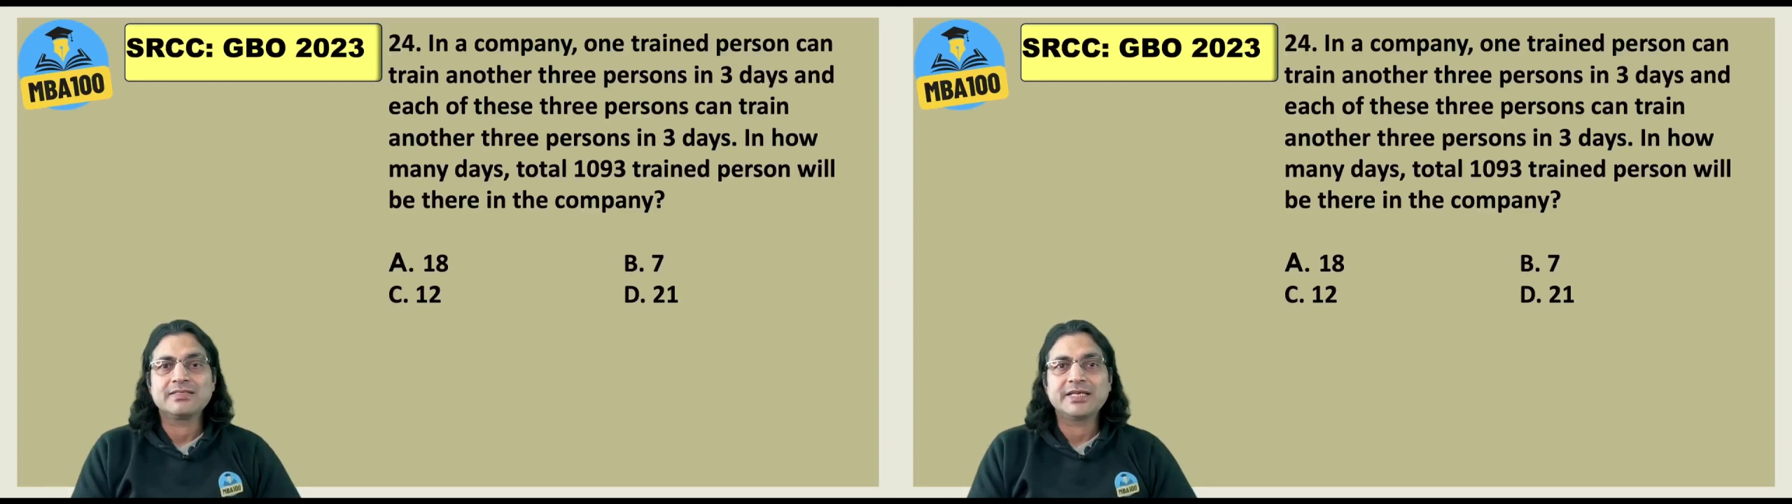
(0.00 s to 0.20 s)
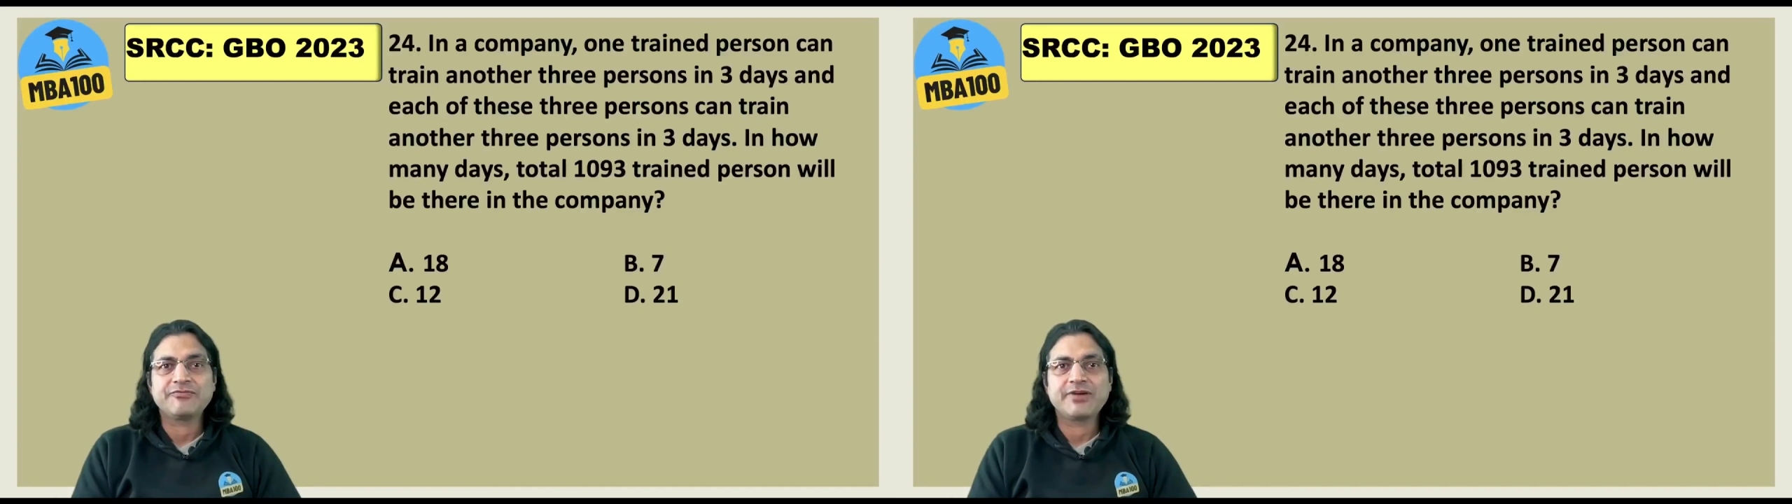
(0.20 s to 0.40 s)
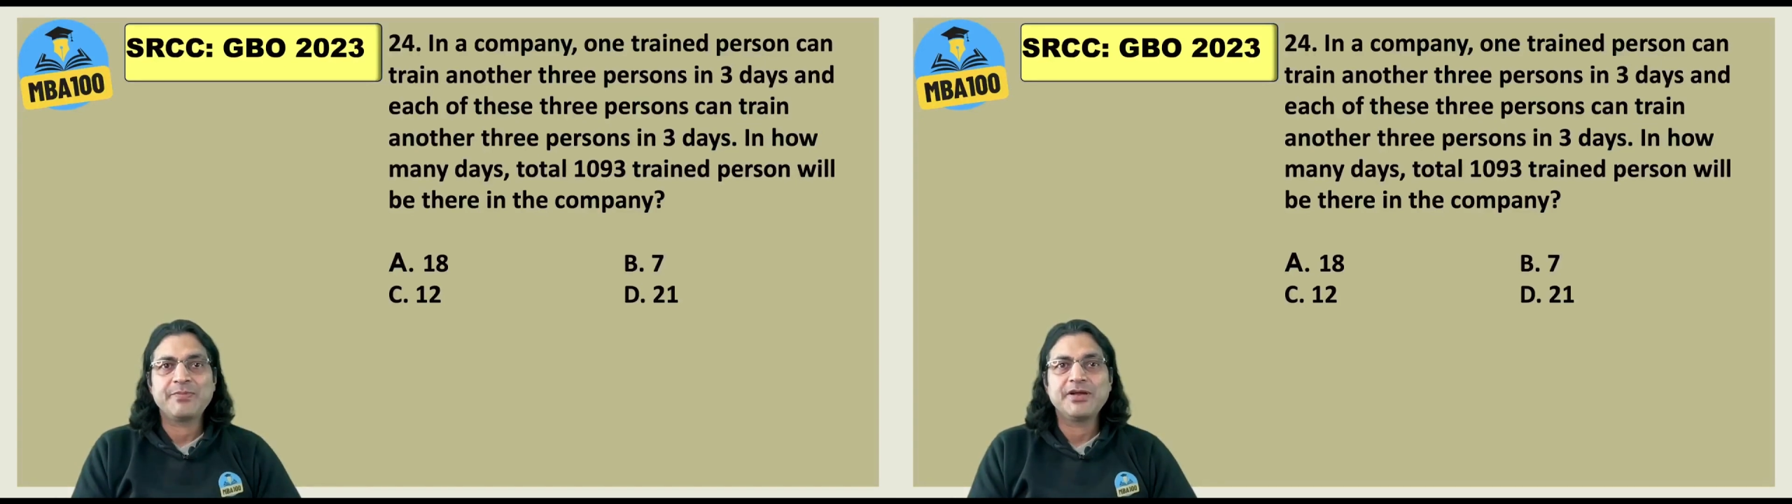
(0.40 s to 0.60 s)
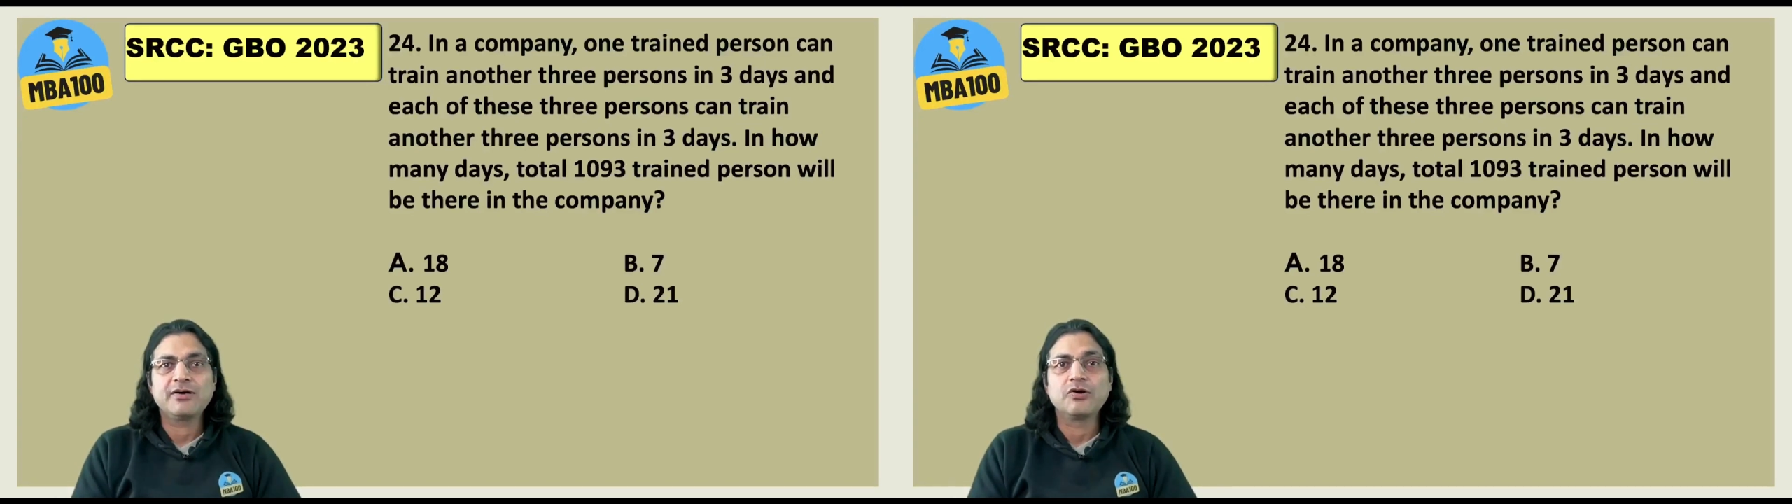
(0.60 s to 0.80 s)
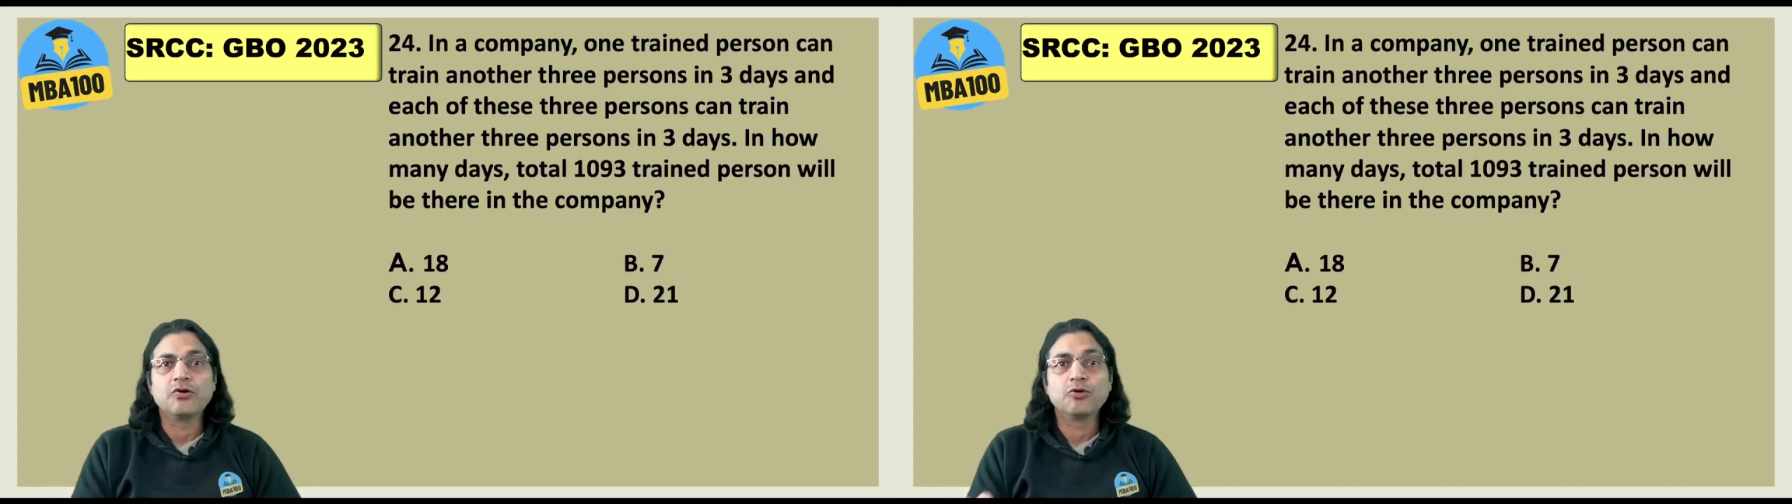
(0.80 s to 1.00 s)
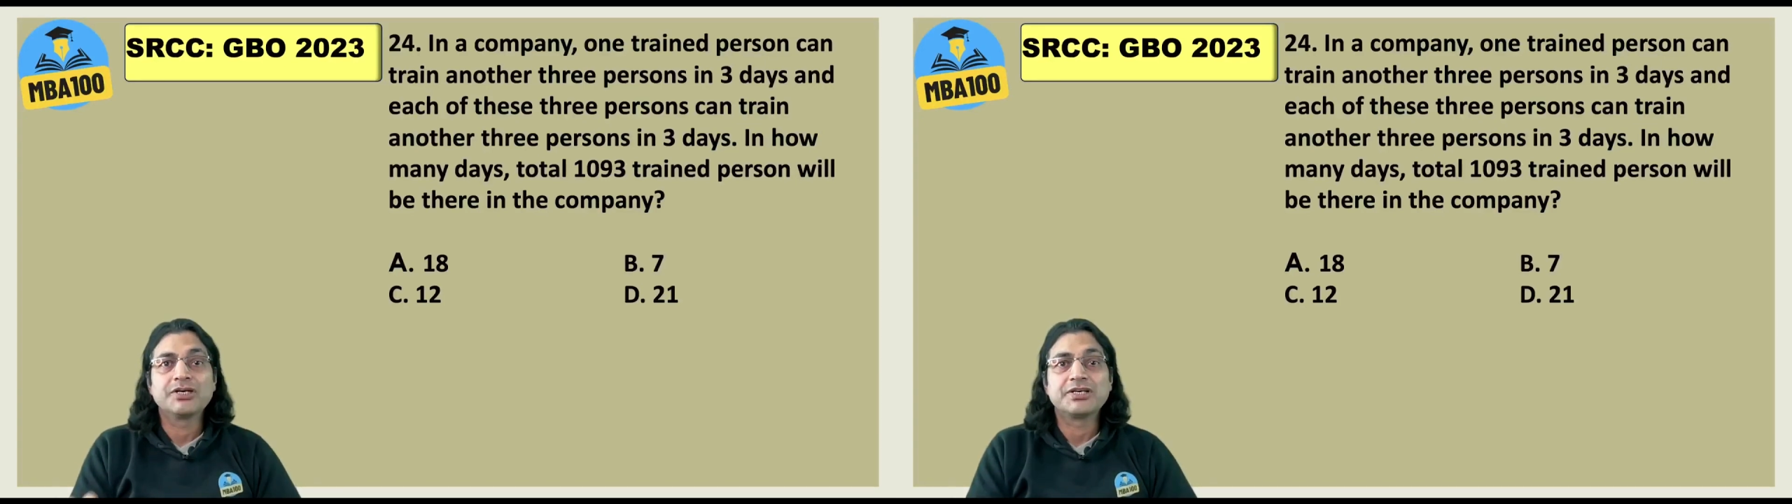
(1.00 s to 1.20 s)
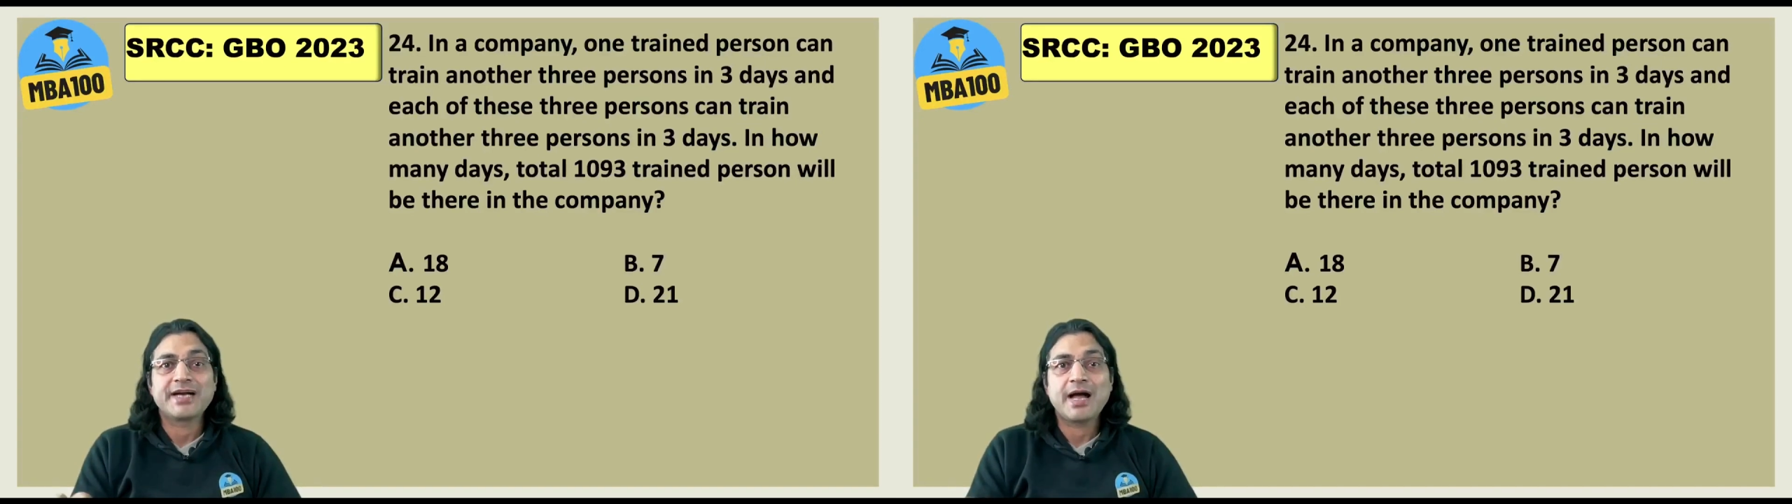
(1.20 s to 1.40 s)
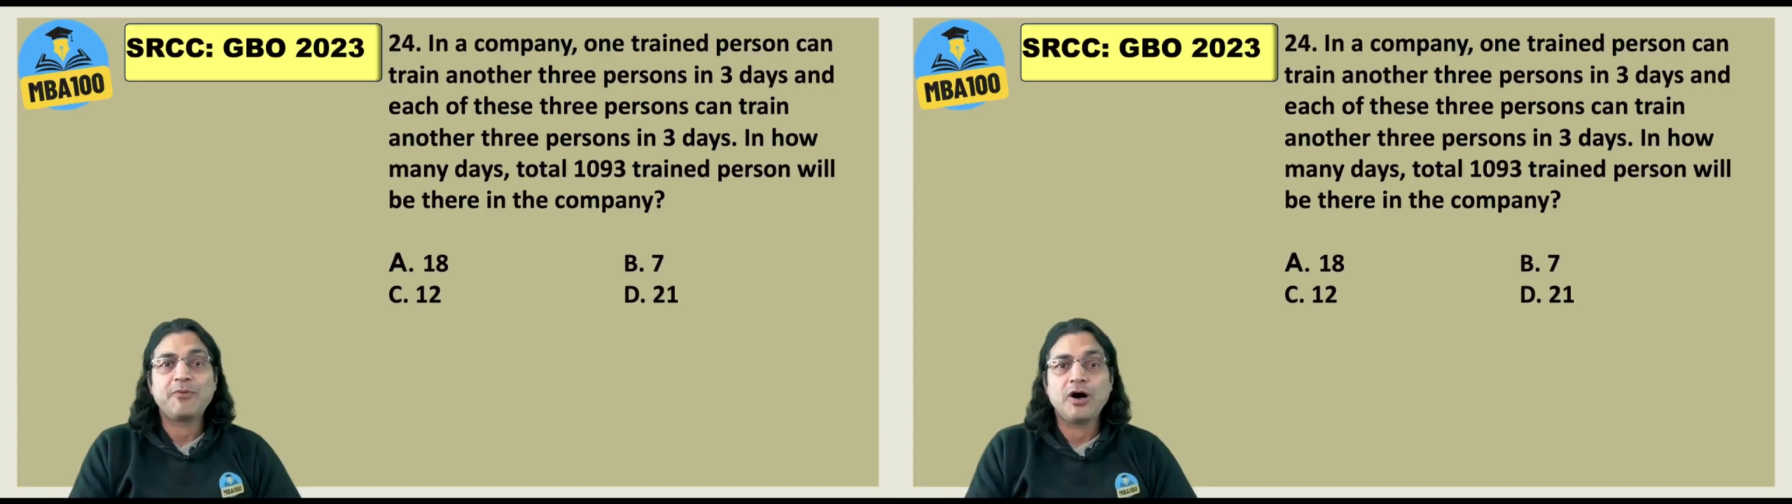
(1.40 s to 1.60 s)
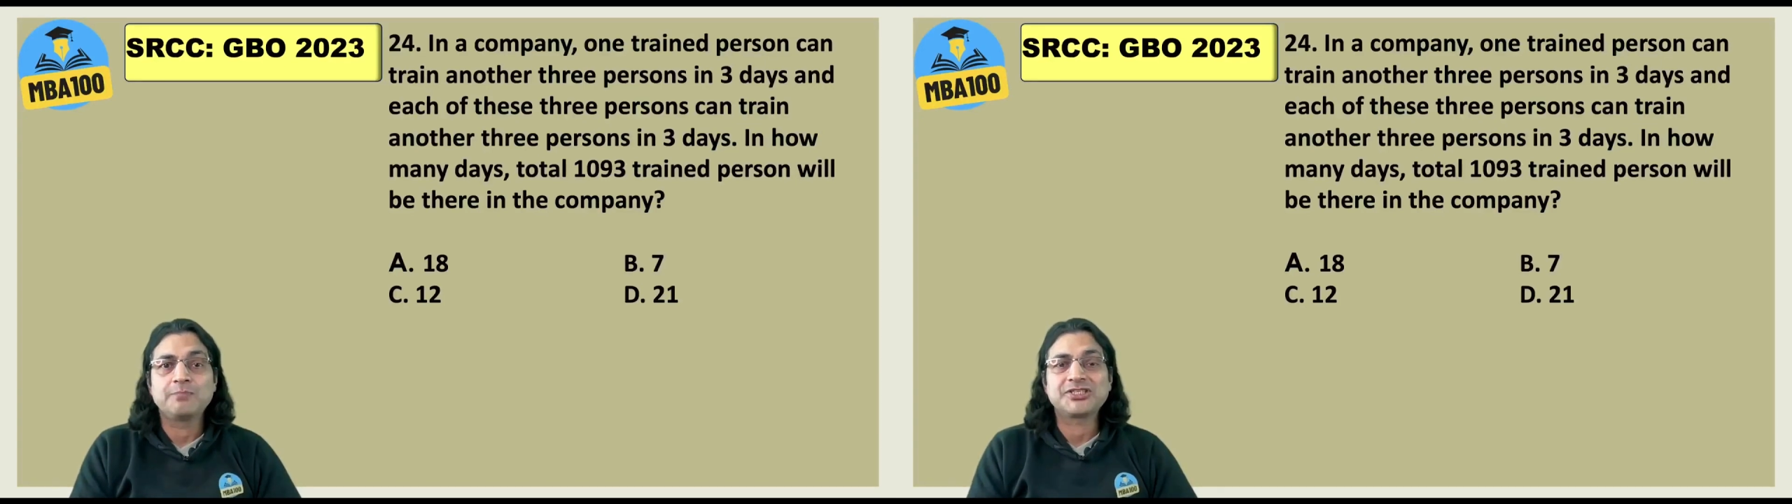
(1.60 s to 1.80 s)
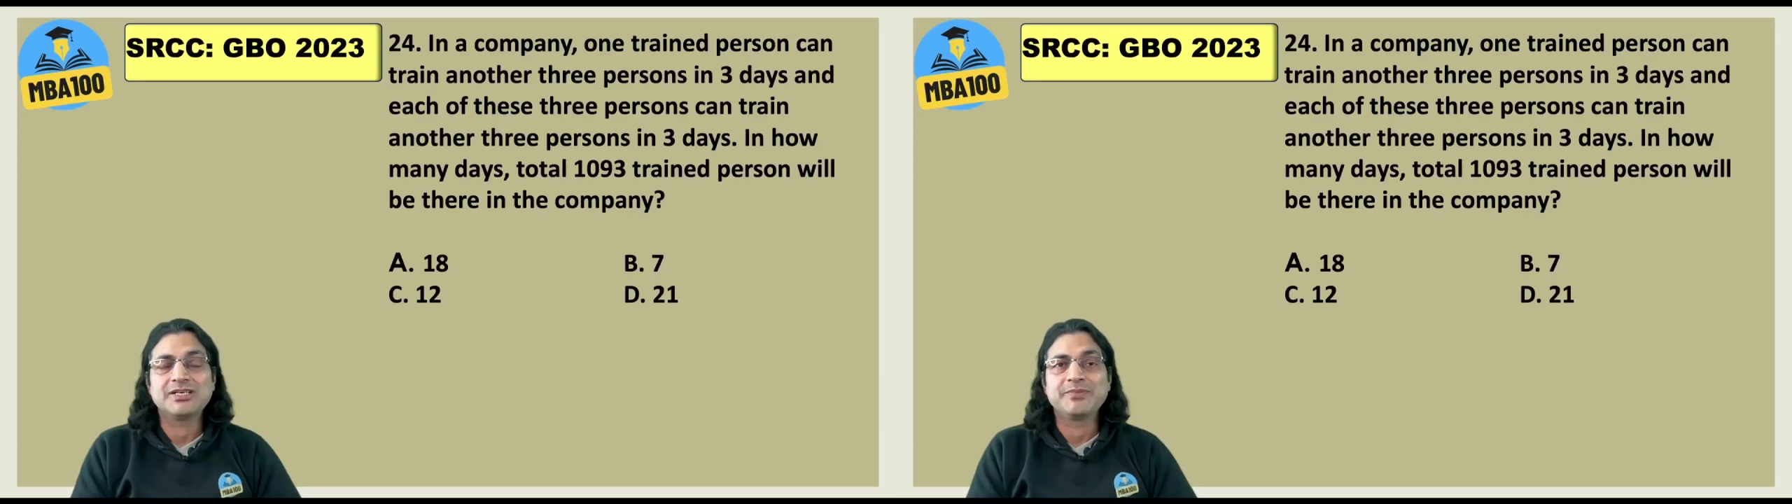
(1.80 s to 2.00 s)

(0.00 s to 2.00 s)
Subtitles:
That would have been a good trap option.